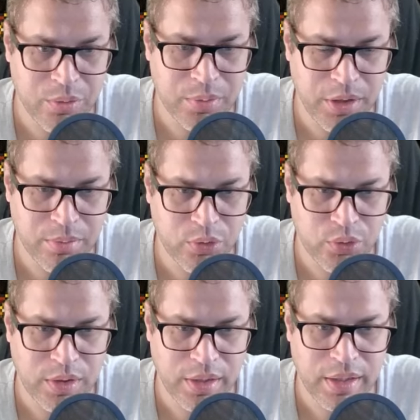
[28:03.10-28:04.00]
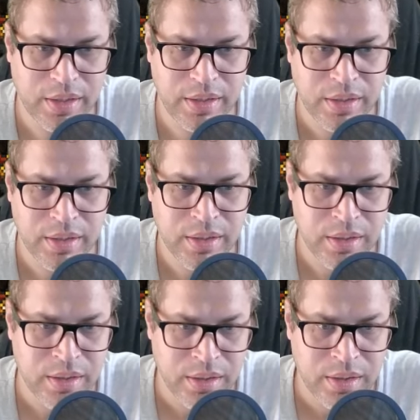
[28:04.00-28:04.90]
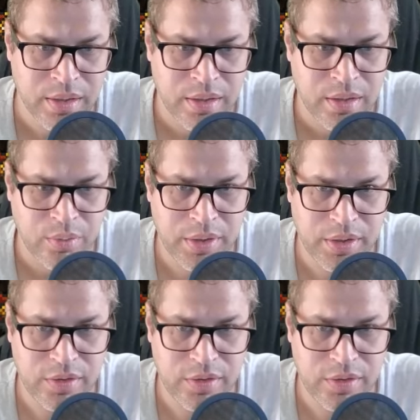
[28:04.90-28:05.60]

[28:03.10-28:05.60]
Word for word: will be able to attack with